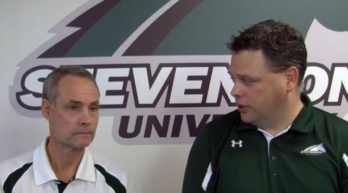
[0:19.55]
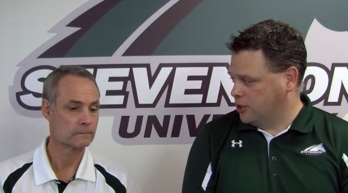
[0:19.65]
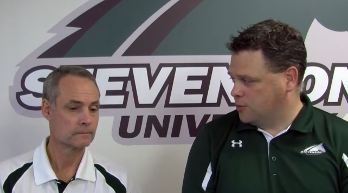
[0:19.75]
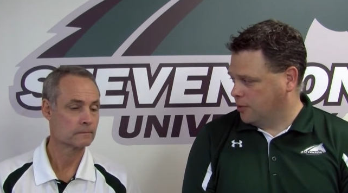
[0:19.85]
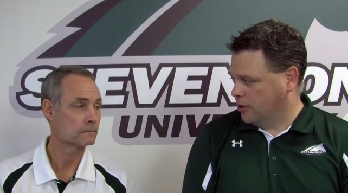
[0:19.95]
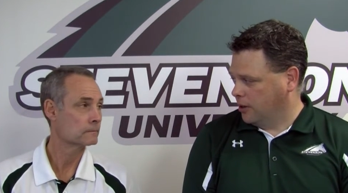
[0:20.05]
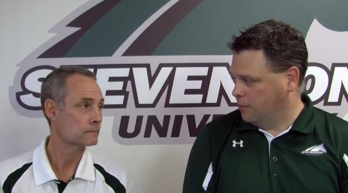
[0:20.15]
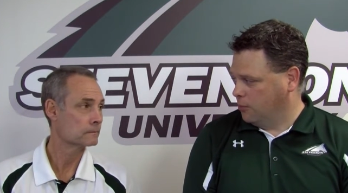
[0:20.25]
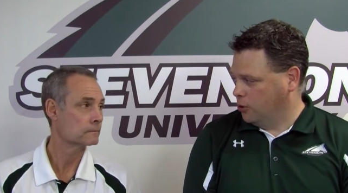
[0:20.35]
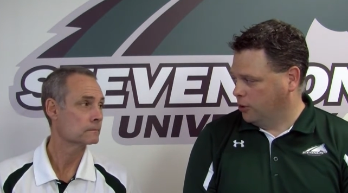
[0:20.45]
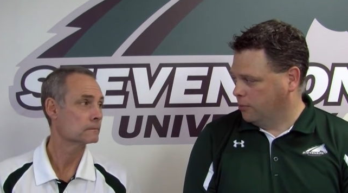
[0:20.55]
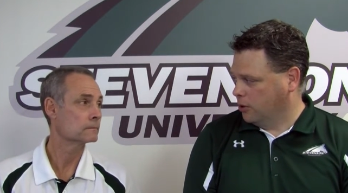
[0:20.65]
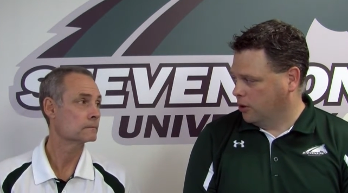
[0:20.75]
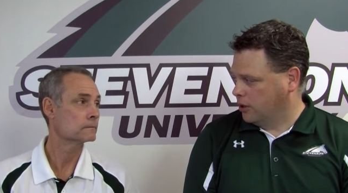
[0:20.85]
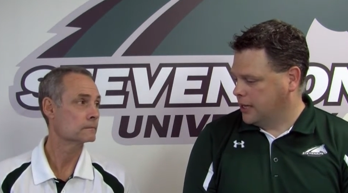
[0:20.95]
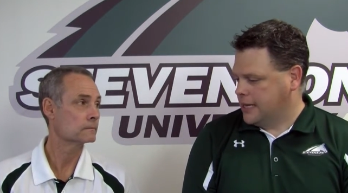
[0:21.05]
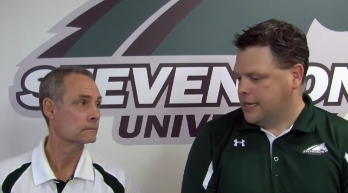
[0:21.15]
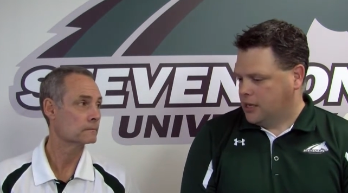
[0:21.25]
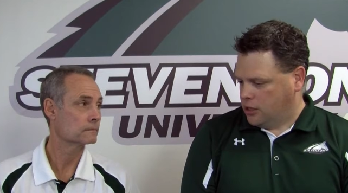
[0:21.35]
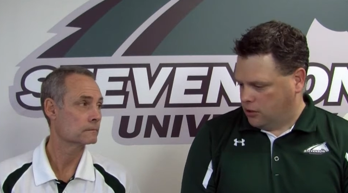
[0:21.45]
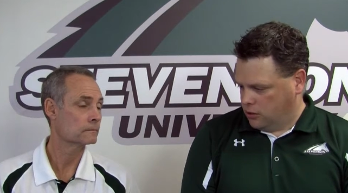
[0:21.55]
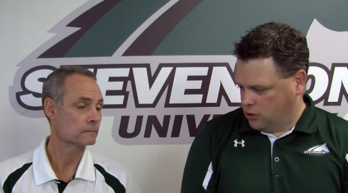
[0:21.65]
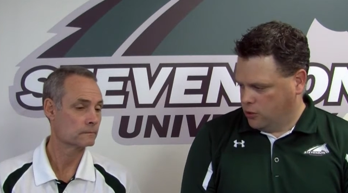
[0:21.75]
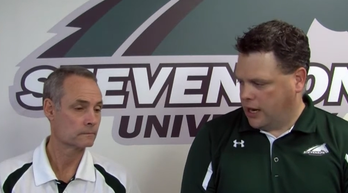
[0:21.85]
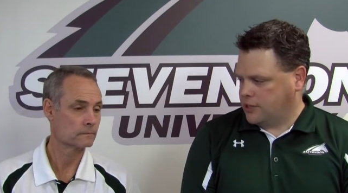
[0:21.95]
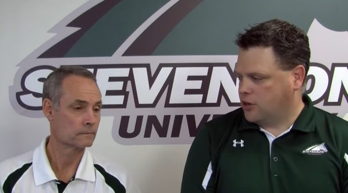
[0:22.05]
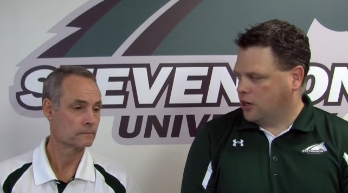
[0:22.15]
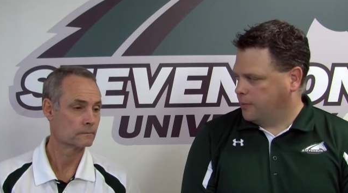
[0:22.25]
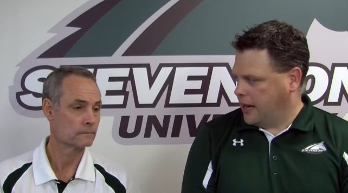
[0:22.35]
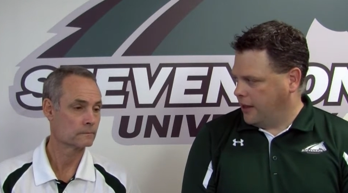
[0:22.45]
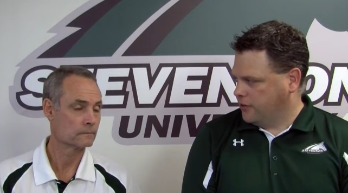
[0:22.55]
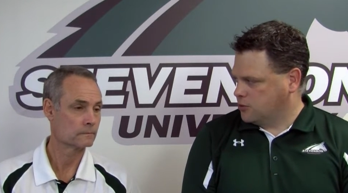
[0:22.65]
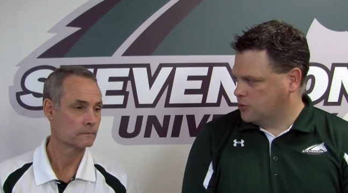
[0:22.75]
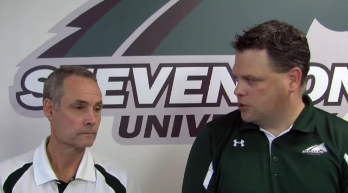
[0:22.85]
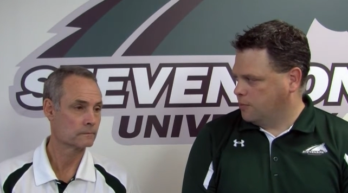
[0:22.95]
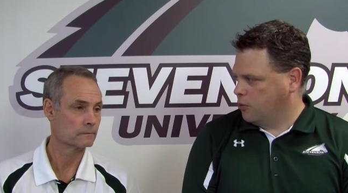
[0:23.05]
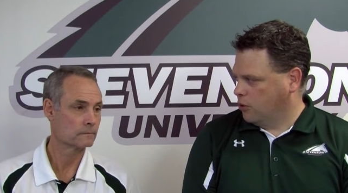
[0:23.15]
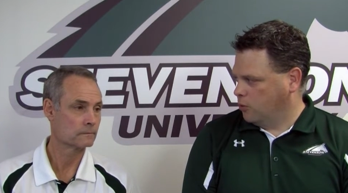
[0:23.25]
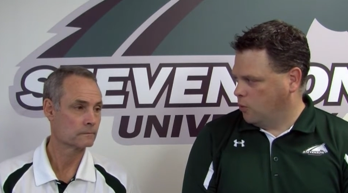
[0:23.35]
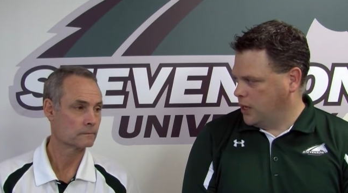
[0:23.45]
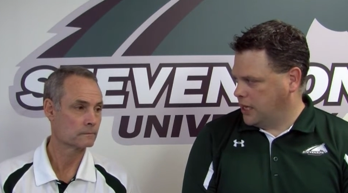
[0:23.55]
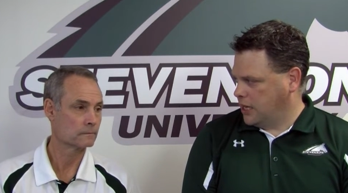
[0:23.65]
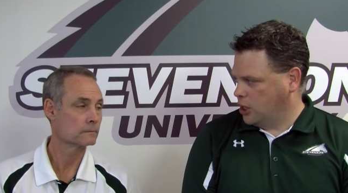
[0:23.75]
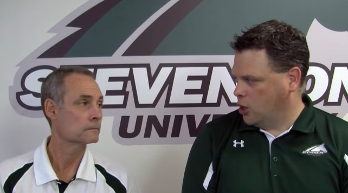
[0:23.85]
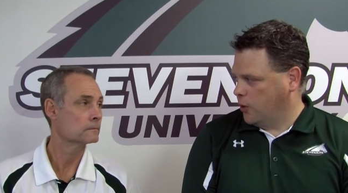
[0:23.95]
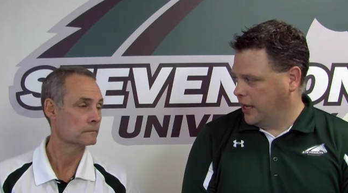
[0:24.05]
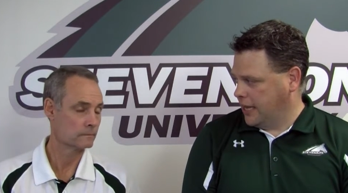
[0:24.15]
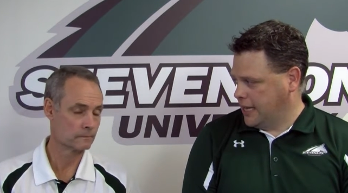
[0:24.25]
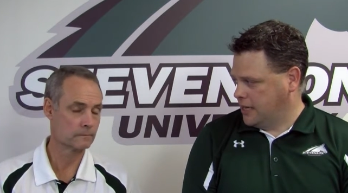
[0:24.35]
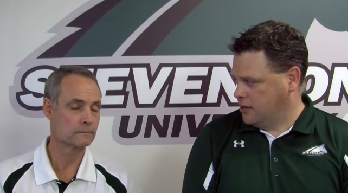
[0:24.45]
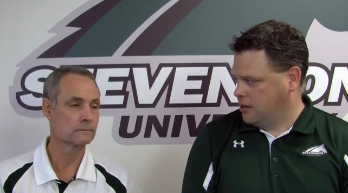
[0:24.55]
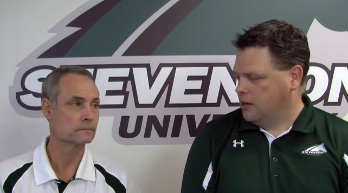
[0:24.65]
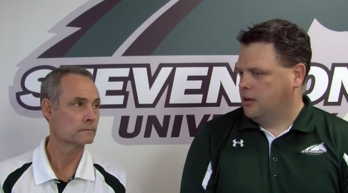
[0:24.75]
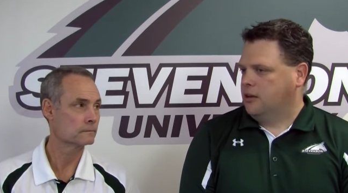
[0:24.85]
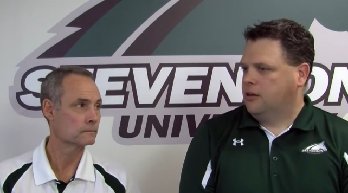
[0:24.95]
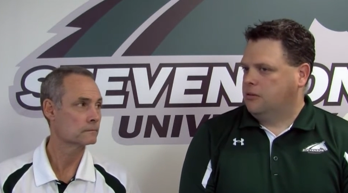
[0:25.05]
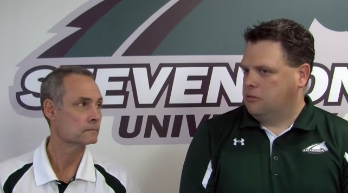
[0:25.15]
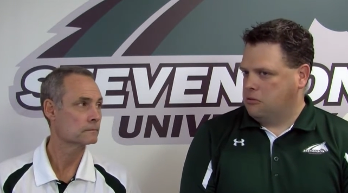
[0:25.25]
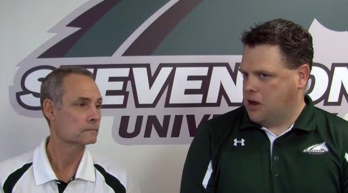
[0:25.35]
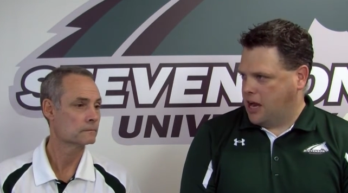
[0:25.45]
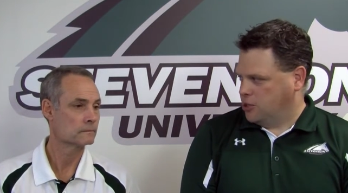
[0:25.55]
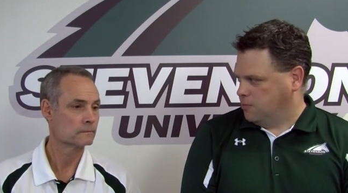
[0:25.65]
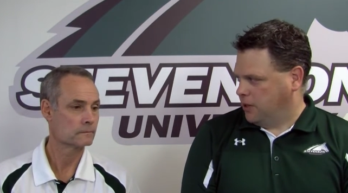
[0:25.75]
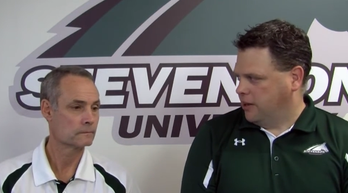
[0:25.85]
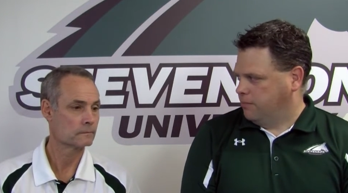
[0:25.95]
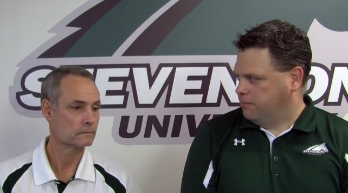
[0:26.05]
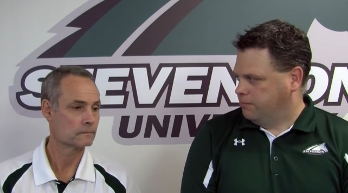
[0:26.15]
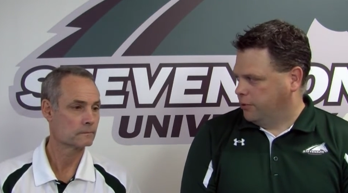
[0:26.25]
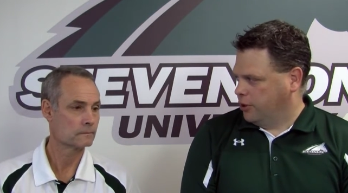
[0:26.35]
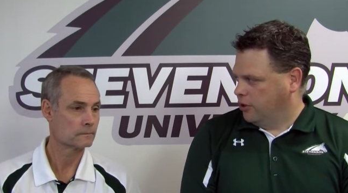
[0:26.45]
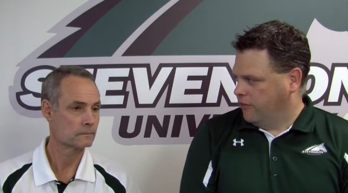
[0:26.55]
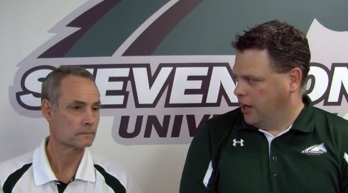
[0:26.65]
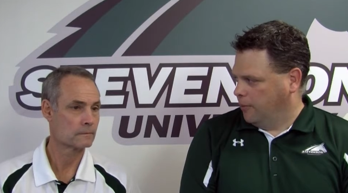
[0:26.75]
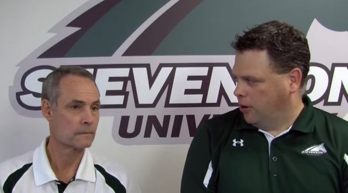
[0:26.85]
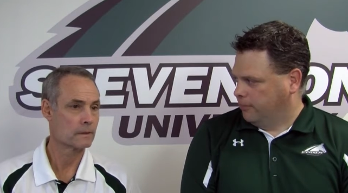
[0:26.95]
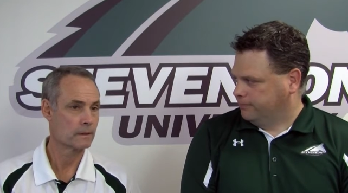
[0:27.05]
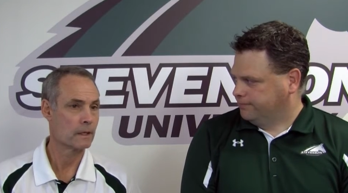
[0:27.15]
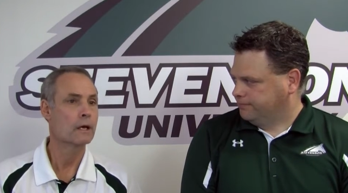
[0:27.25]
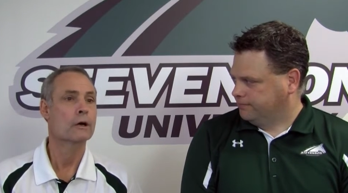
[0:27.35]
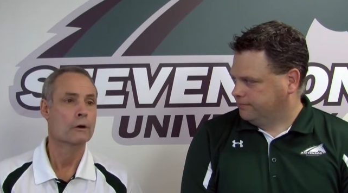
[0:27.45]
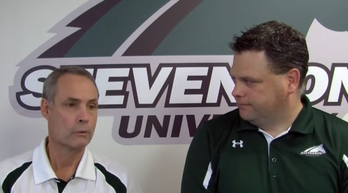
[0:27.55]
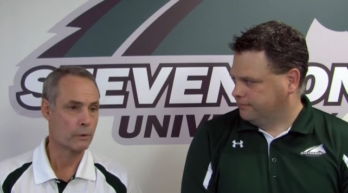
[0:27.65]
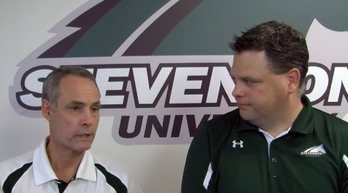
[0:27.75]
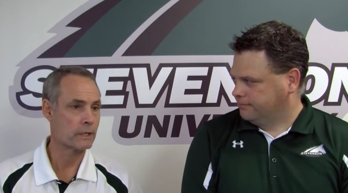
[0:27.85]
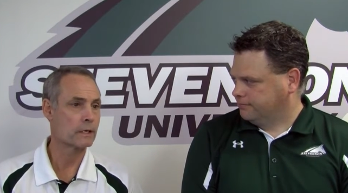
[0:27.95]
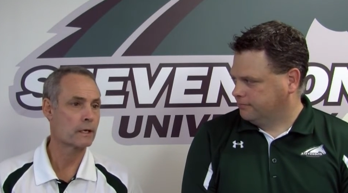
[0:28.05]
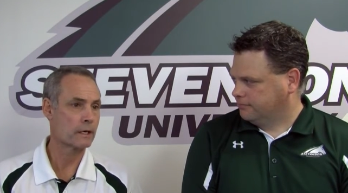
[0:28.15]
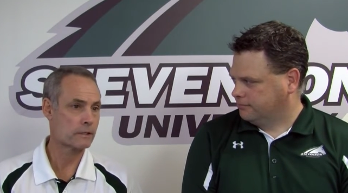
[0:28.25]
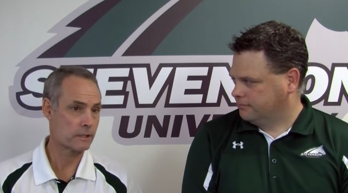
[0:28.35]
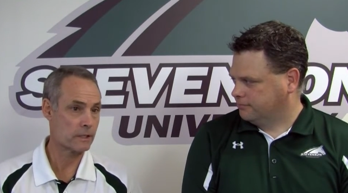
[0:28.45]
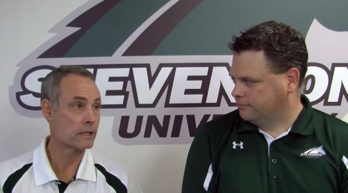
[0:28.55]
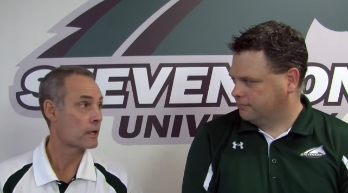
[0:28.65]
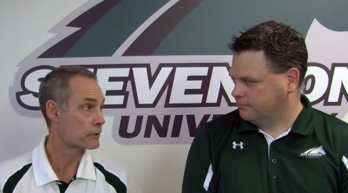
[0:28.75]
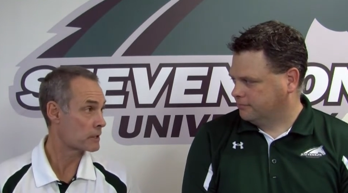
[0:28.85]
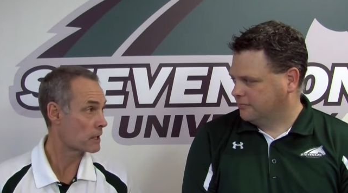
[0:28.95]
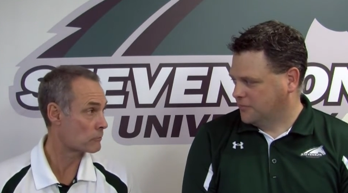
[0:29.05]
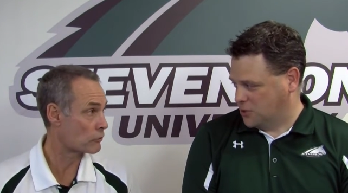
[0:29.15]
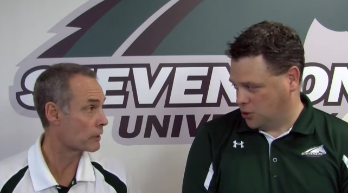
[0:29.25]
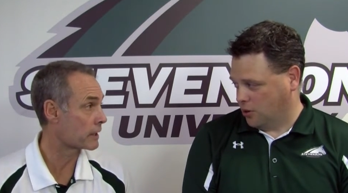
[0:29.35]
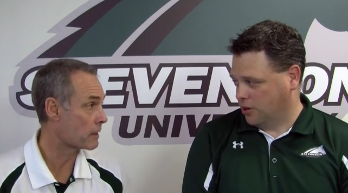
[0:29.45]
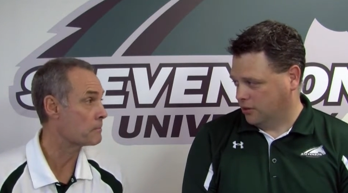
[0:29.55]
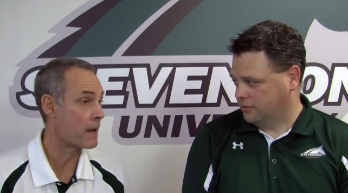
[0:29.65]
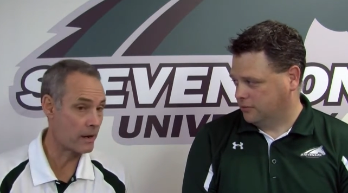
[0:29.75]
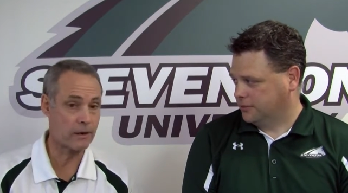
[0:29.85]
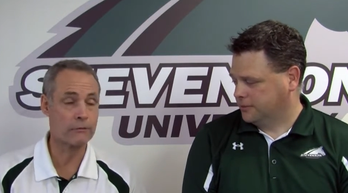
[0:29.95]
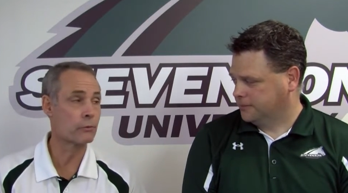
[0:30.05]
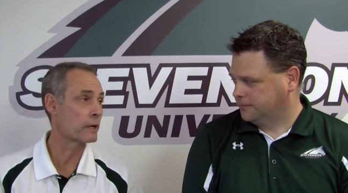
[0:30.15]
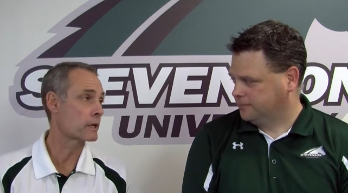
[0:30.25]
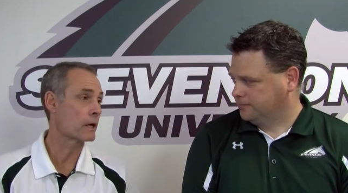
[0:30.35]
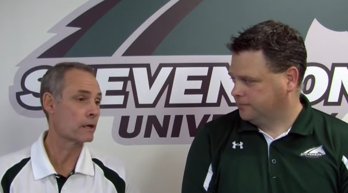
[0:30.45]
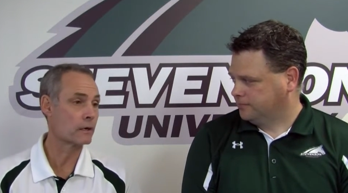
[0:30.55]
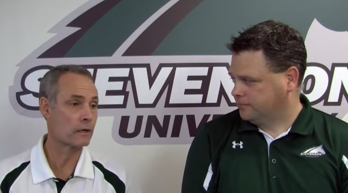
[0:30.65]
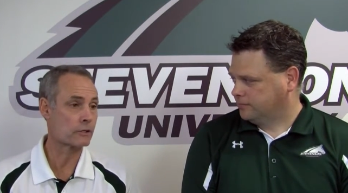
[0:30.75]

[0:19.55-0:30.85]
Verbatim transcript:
Speaker 1: Lynchburg and Muhlenberg. You and I talked about how this was an important weekend going in.
Speaker 2: You guys played pretty good volleyball. We did, as did the other teams. Really sure. competitive weekend. Uh,